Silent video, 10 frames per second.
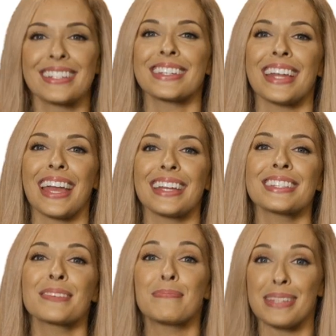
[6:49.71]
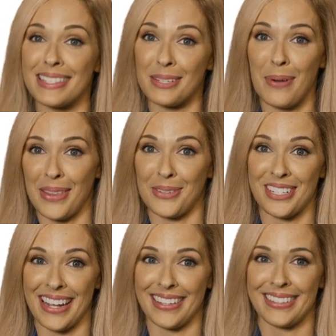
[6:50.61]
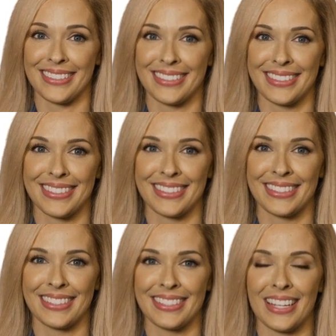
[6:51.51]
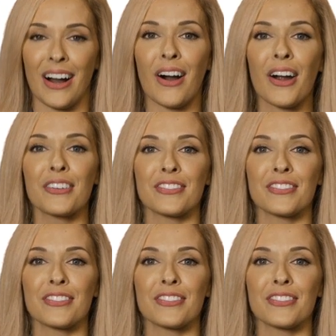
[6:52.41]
Today is a busy weather day. Our